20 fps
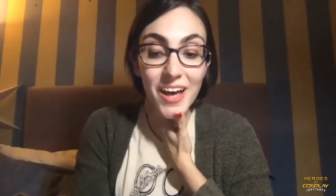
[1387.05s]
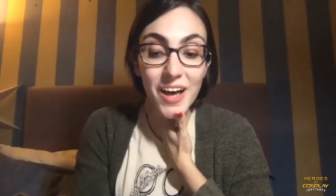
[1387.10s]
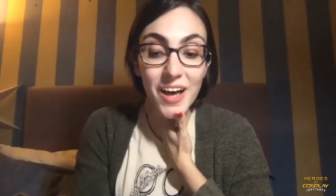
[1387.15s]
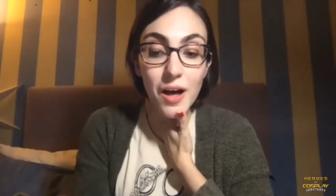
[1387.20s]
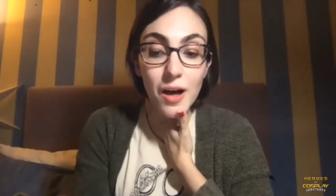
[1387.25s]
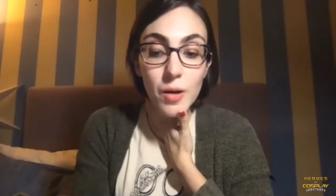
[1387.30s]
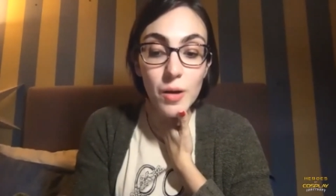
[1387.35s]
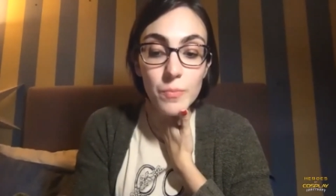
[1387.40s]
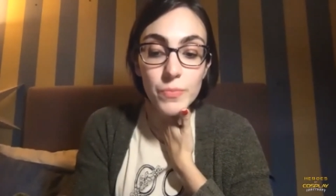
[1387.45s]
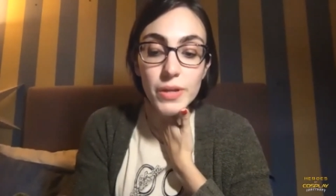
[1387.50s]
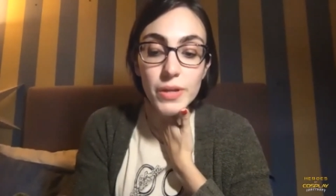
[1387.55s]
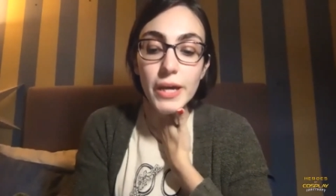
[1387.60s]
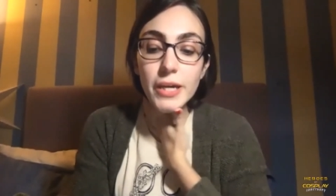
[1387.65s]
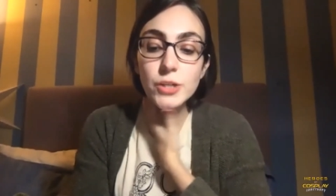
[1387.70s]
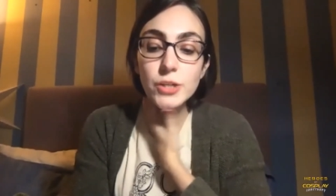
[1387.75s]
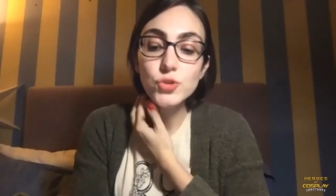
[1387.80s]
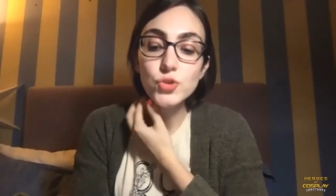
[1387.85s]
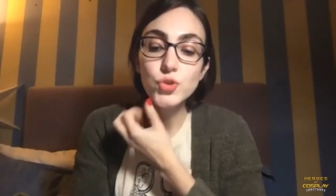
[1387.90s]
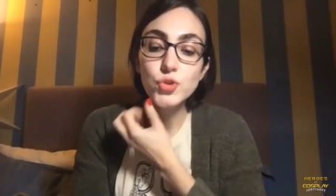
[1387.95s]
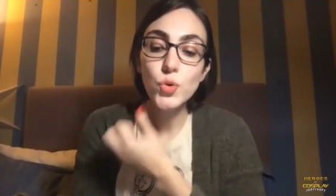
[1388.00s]
But I
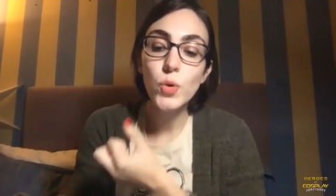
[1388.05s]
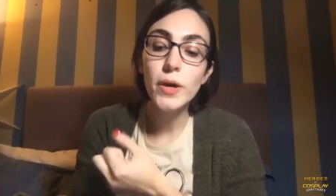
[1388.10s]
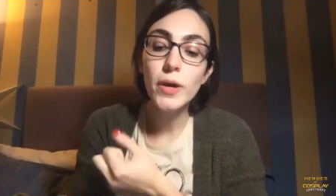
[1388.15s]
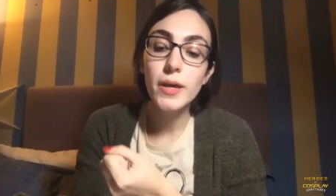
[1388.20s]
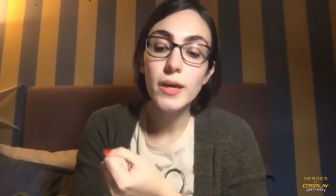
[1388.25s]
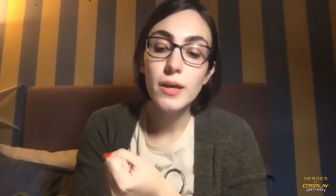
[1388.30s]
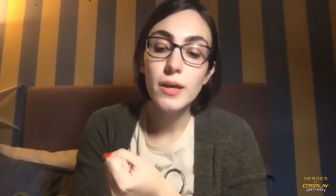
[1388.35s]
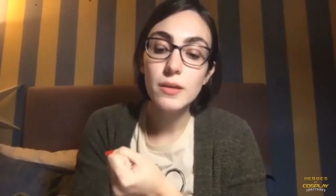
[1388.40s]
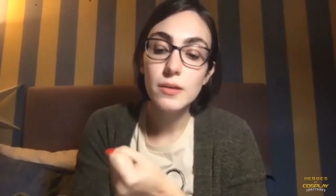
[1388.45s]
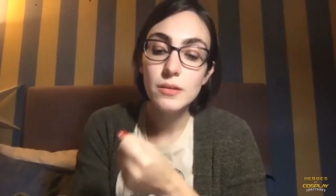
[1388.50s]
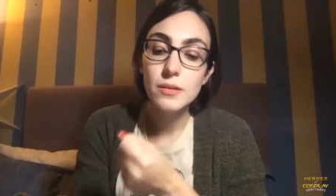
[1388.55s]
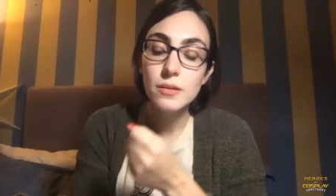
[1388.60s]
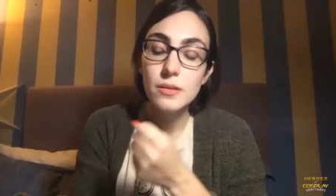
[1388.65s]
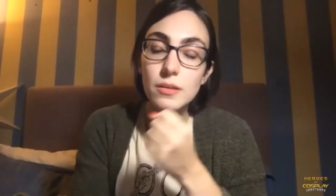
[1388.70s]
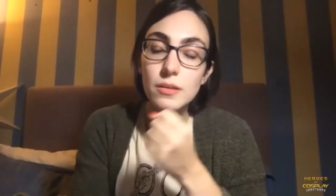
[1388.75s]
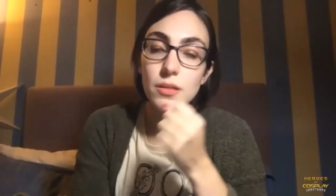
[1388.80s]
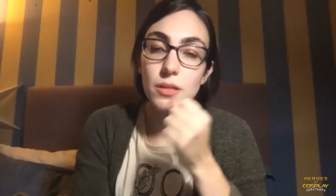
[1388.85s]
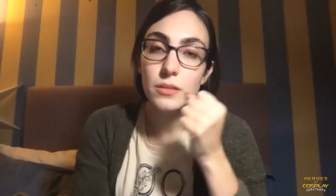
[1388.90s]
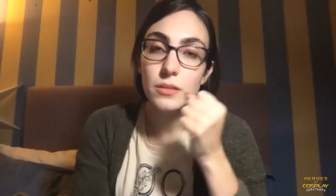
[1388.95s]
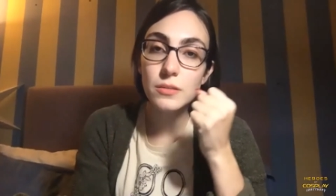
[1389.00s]
enjoy
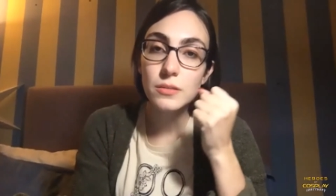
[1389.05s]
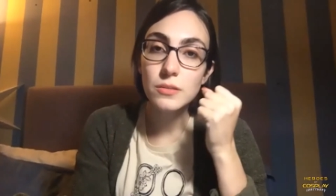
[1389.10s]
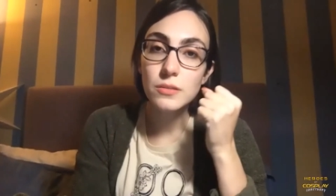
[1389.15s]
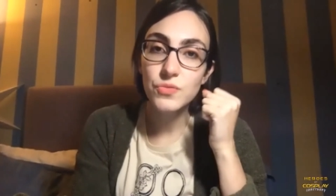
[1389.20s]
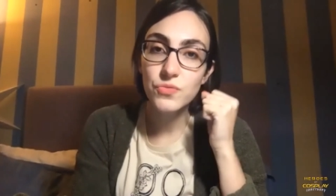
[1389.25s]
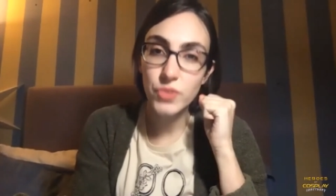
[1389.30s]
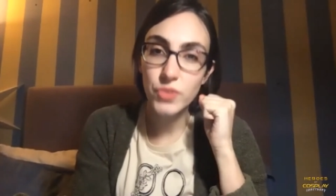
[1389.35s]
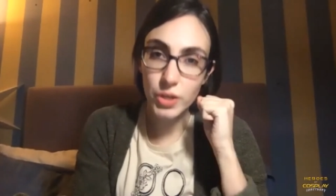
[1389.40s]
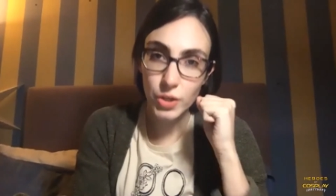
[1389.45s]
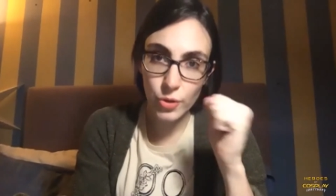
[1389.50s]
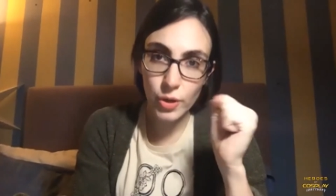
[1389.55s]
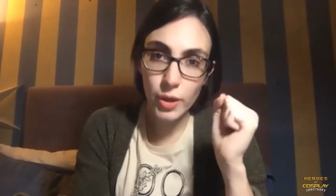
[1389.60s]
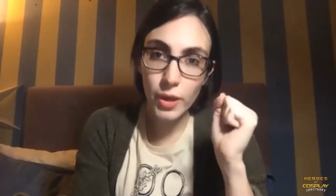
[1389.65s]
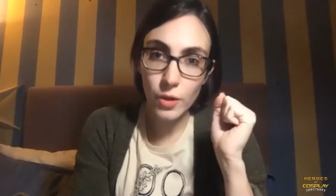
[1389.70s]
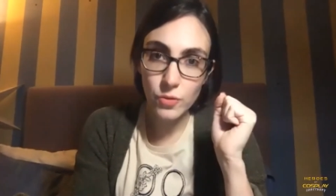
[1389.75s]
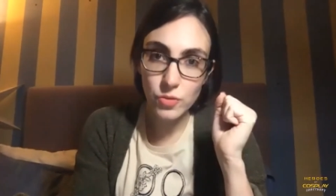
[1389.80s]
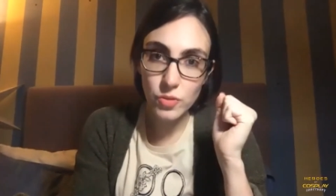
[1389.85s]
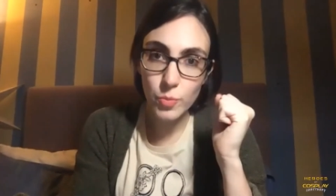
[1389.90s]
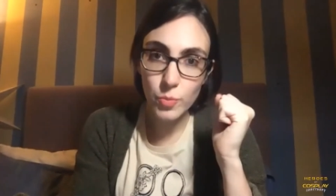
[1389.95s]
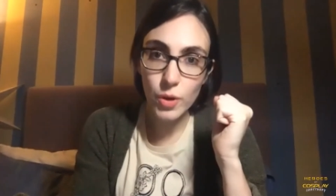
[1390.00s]
figuring
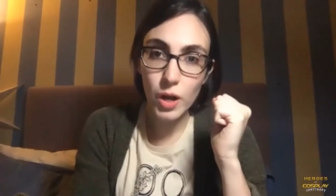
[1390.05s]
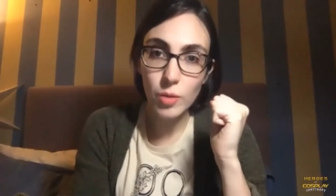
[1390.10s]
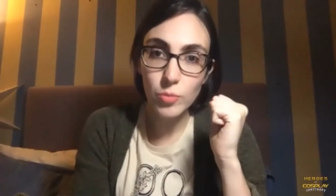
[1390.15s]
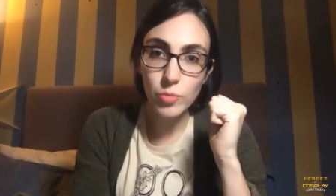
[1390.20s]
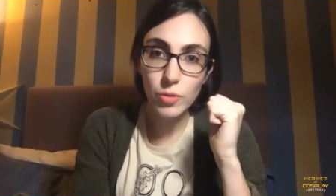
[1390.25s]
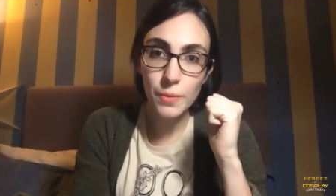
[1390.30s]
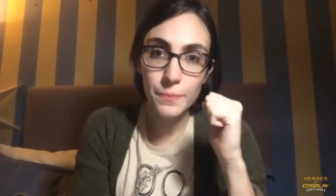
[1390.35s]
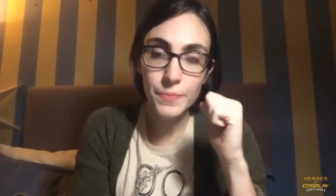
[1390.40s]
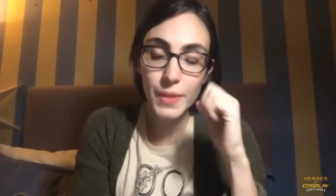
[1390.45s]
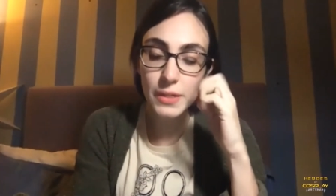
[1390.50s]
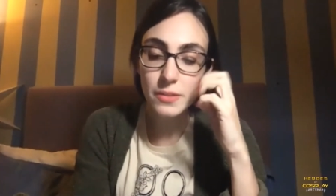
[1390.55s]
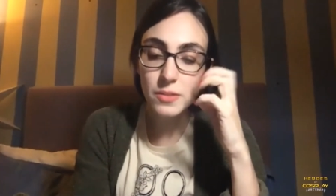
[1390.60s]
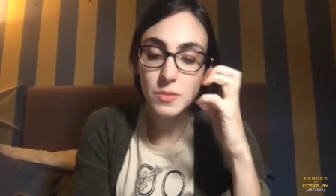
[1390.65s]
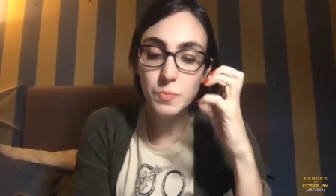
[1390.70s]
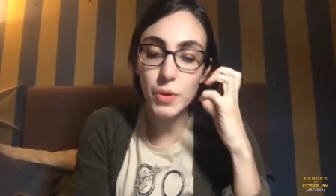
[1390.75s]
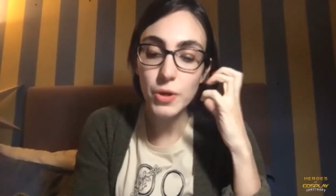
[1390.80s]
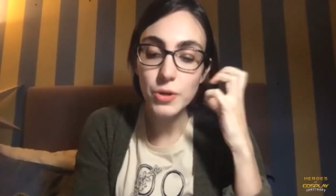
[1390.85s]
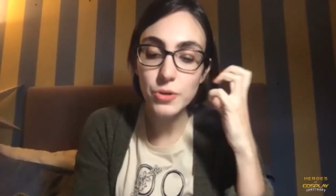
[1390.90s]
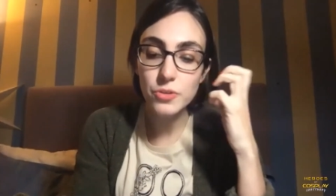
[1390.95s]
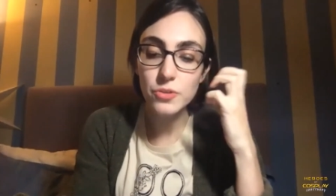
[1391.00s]
out the problem. That's
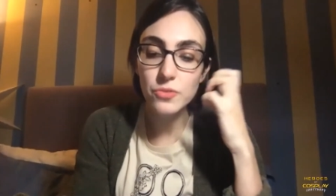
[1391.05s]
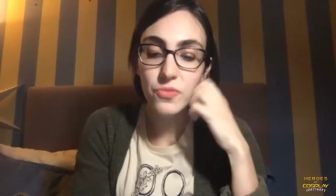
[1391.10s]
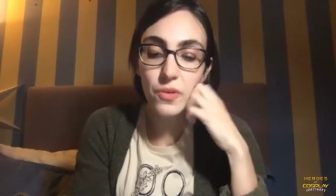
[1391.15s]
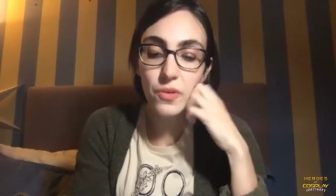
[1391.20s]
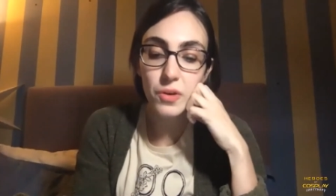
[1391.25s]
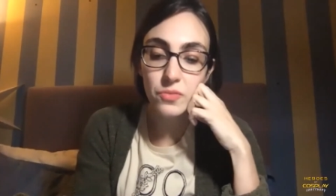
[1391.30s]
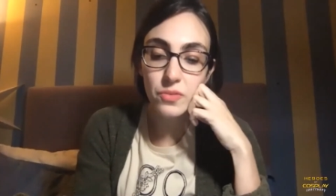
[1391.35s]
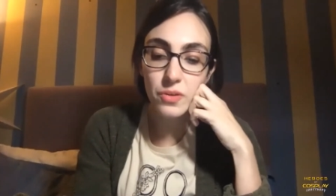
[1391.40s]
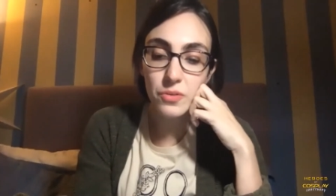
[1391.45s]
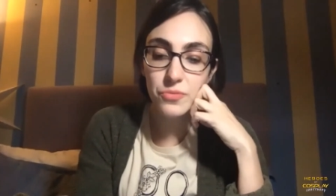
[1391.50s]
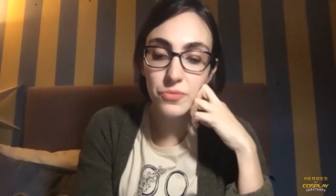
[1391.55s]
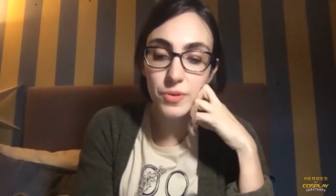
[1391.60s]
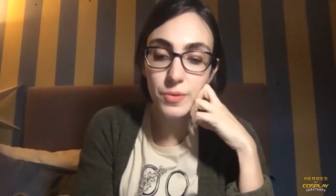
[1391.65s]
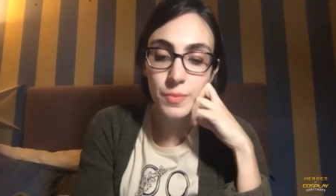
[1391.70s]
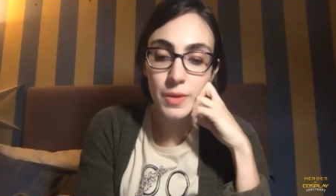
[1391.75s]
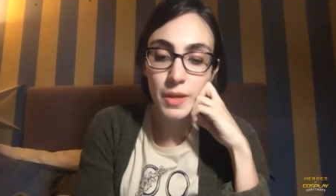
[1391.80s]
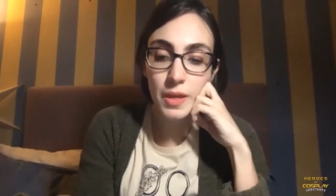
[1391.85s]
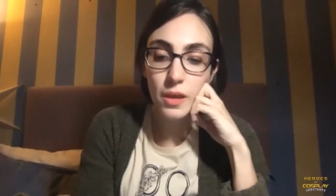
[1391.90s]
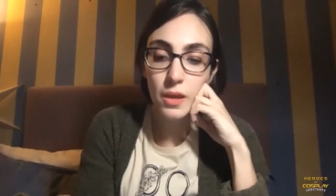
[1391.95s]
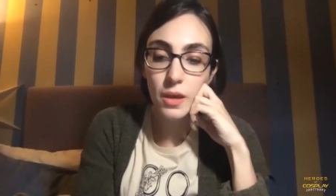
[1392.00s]
part of the fun of it for
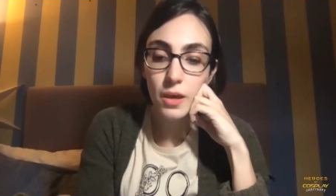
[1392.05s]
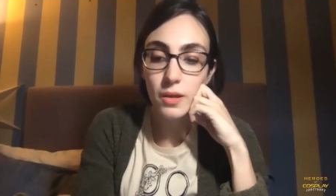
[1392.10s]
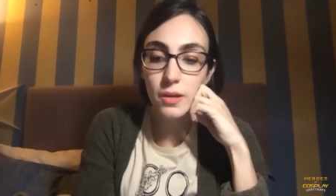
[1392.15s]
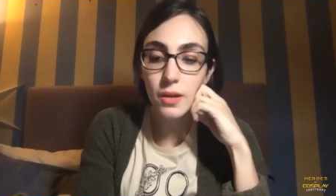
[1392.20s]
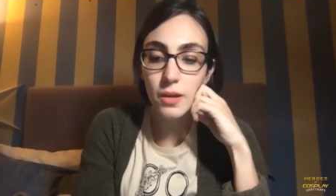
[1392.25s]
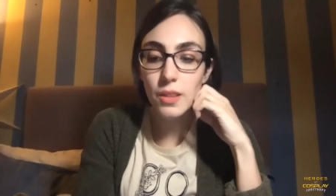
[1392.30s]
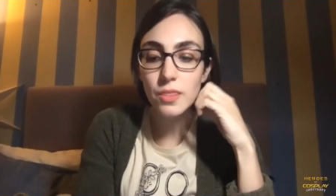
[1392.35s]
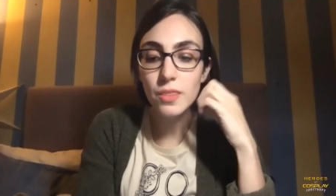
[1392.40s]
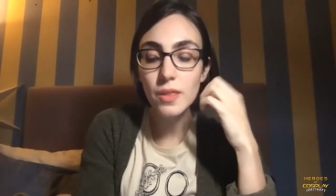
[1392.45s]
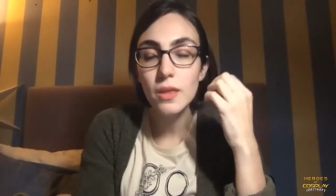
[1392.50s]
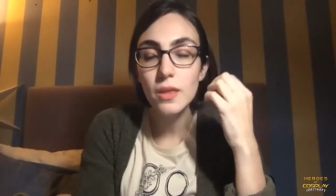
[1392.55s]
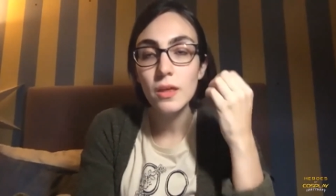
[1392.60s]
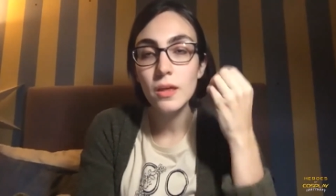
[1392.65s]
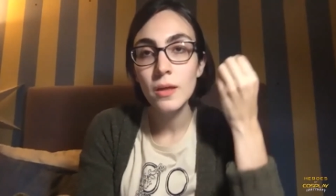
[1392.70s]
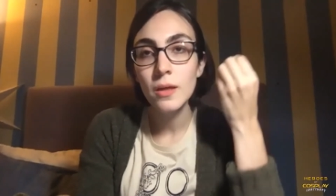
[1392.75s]
me. And I think